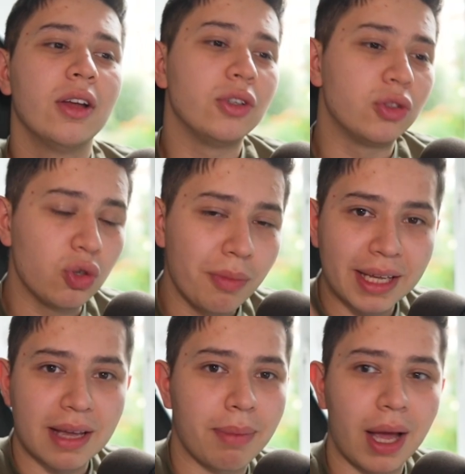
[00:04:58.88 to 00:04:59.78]
You do
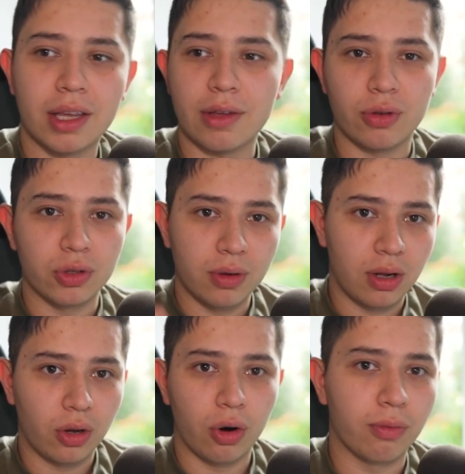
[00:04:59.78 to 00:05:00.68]
make it back if you're doing a
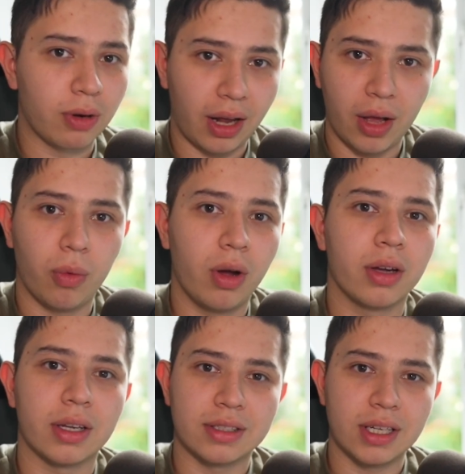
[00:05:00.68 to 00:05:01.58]
lot of client
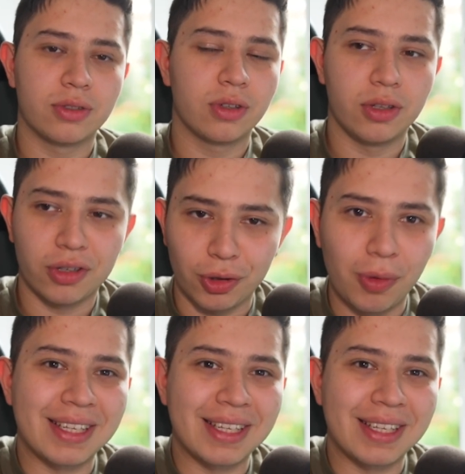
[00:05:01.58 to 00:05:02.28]
work, etc. And you can always